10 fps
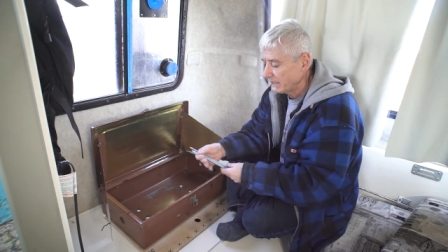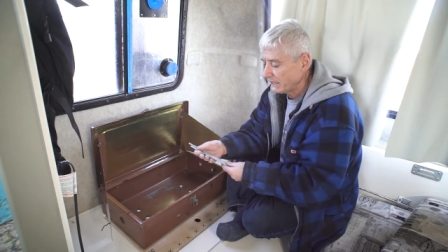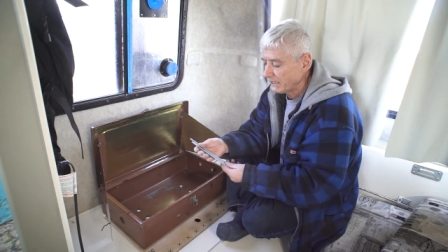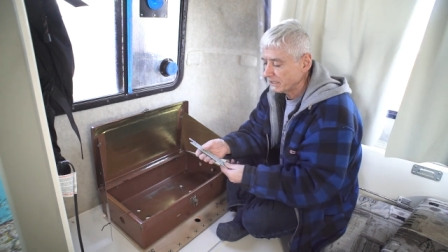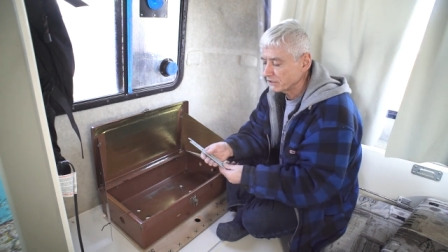
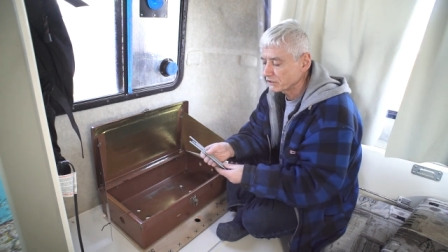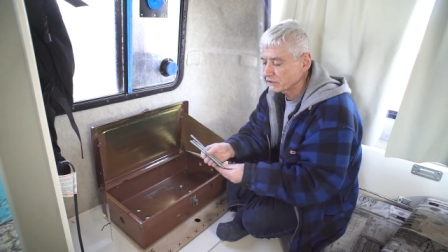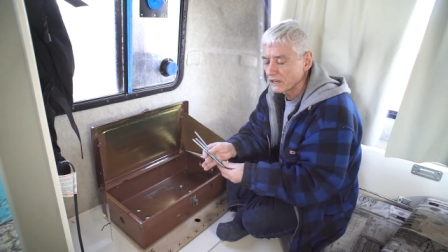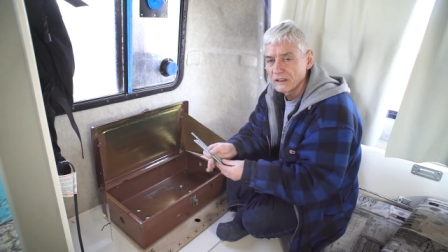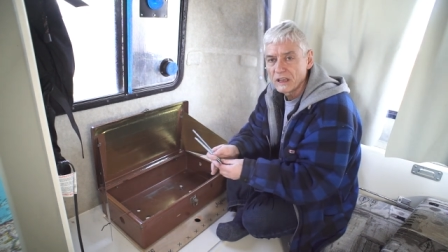
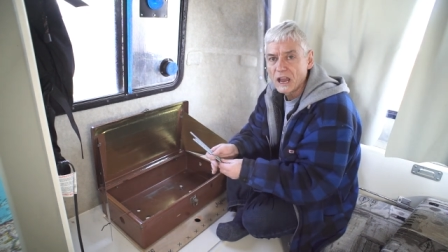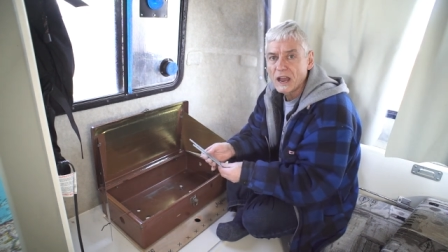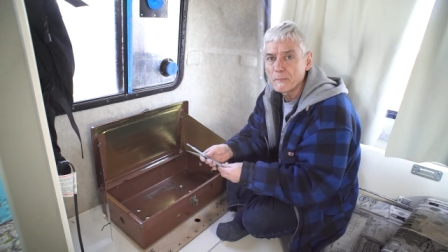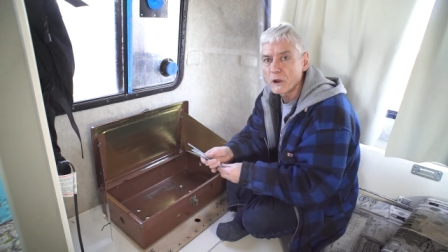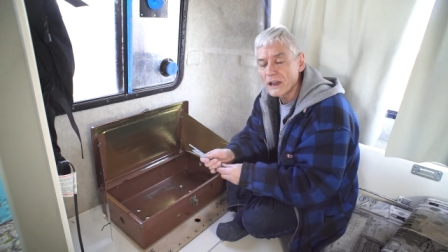is
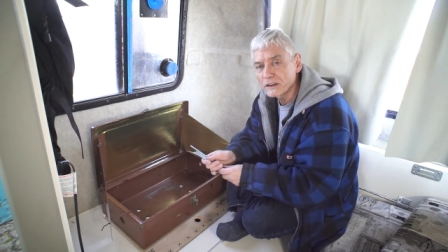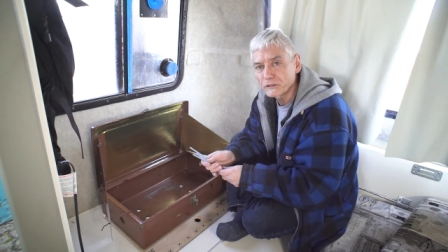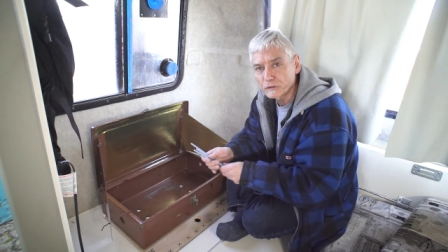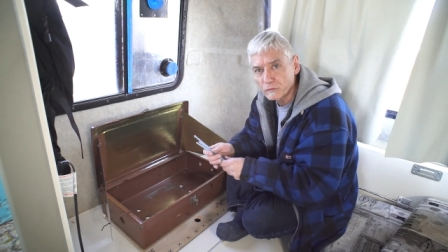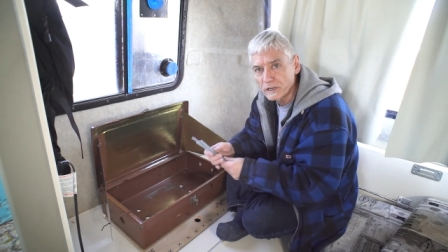I bought a
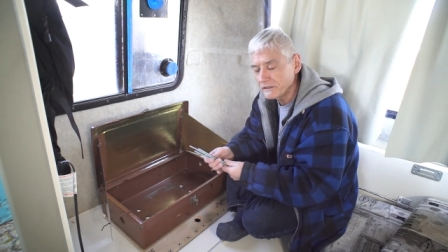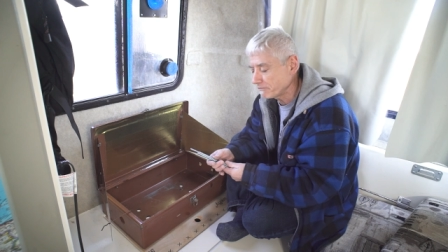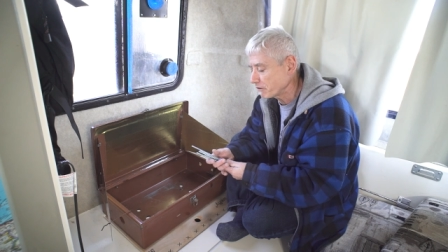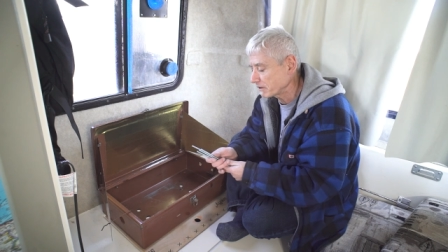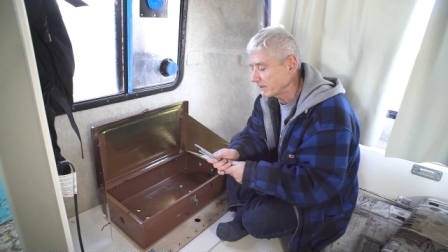three
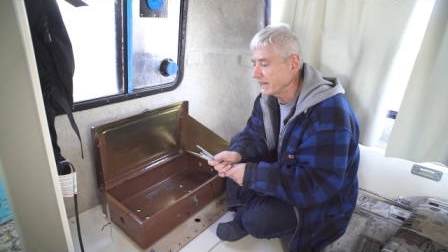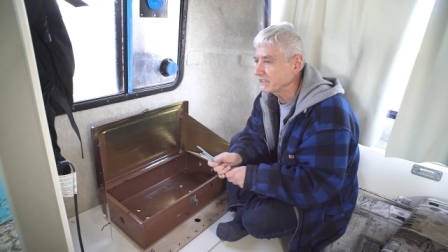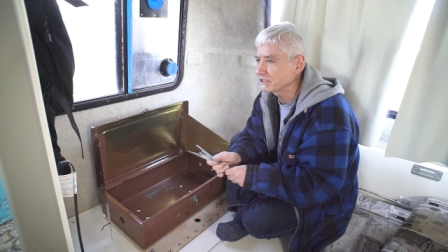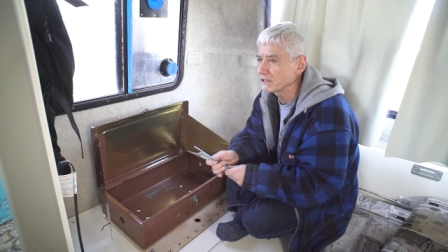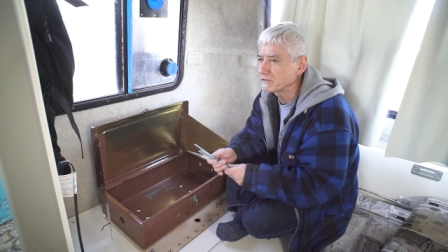foot
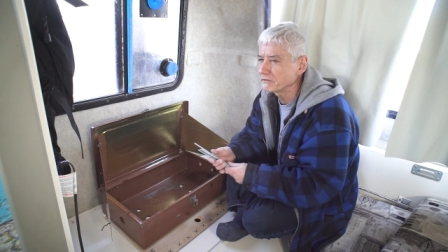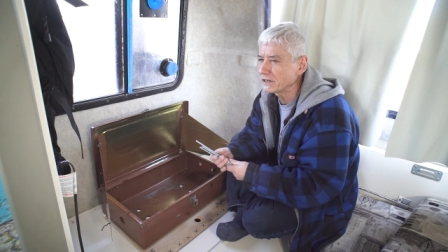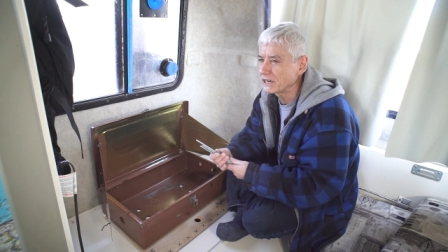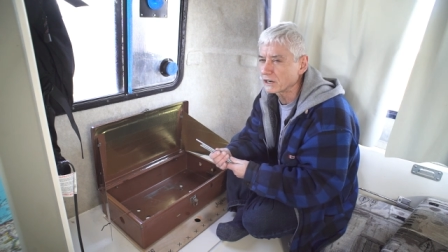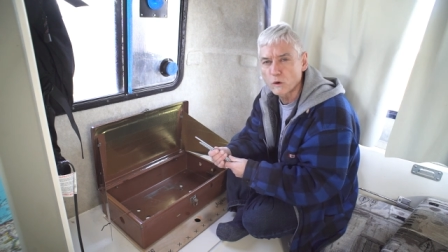length of
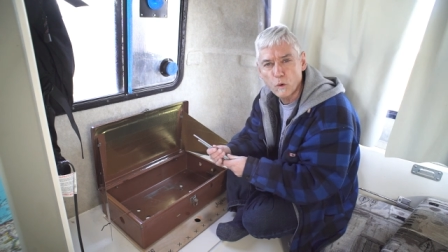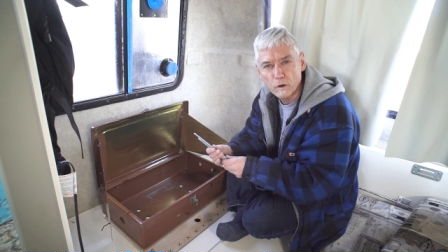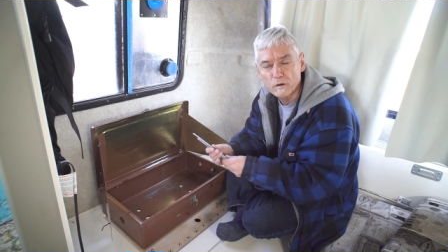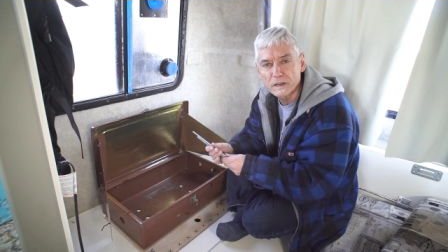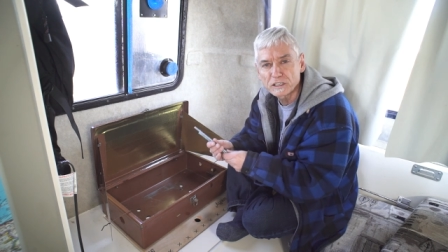uh,
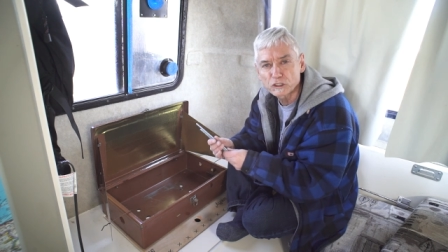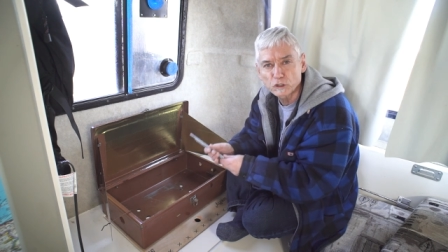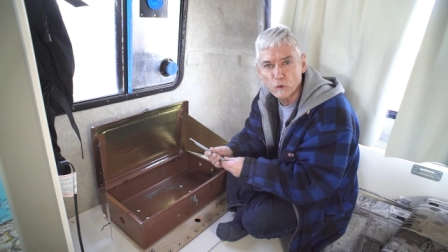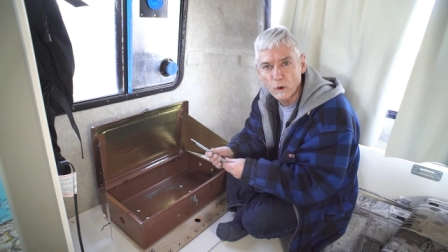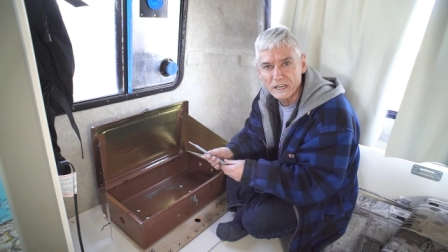quarter inch
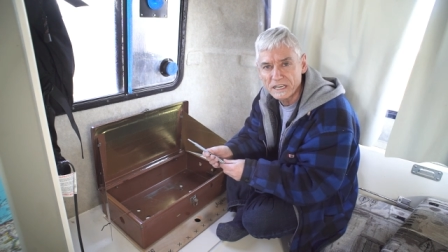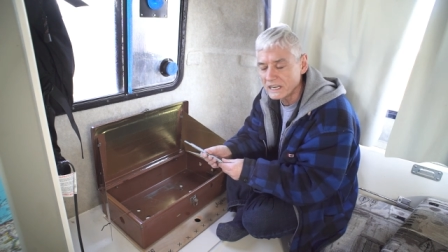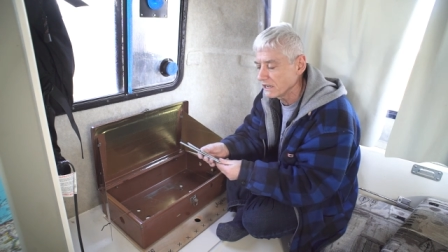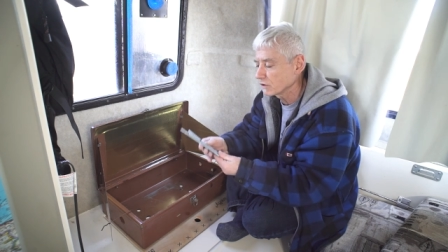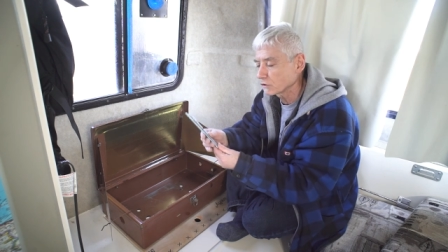
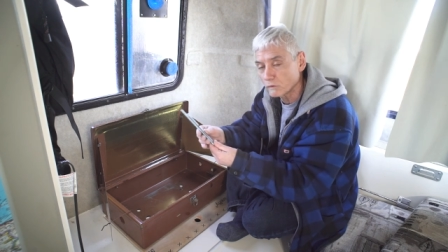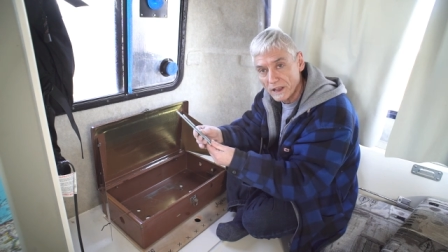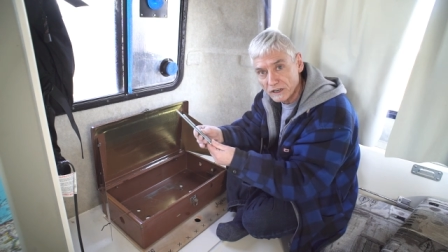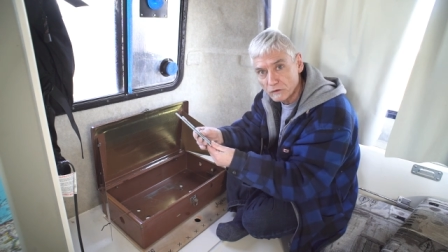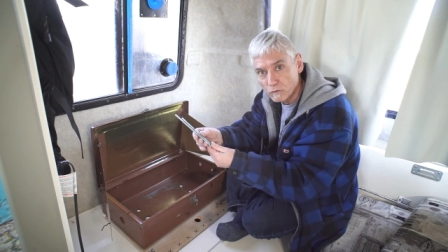20
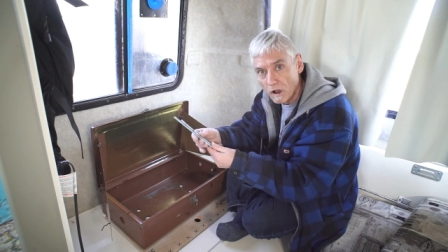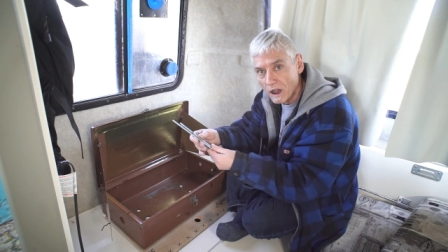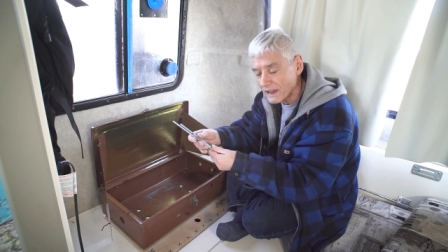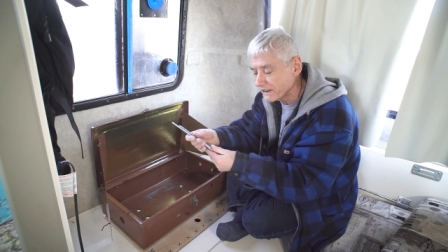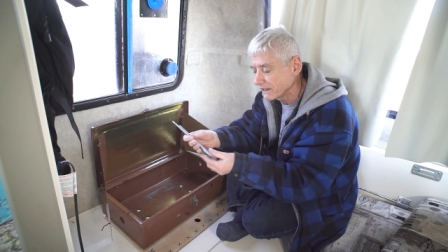threaded
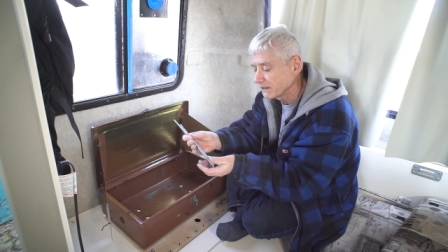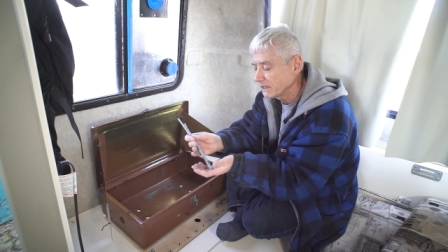rod,